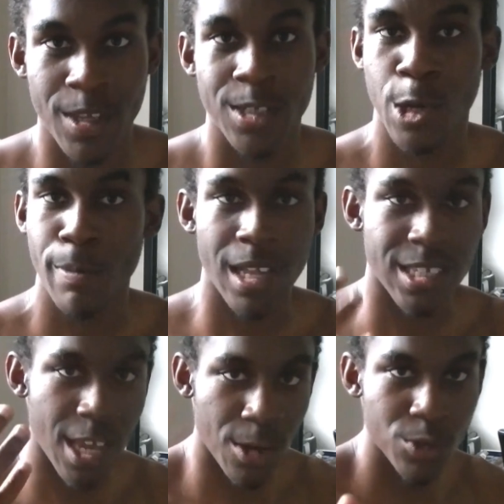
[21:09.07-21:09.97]
So I'm not
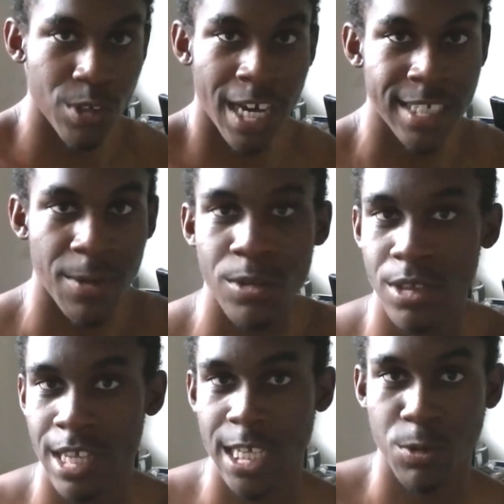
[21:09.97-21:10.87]
telling you guys that we,
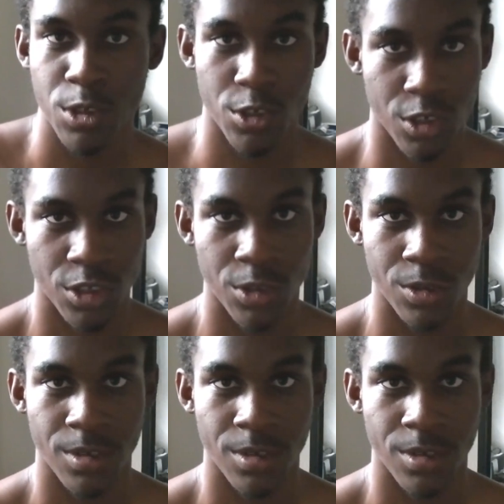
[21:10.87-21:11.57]
that's what you should do.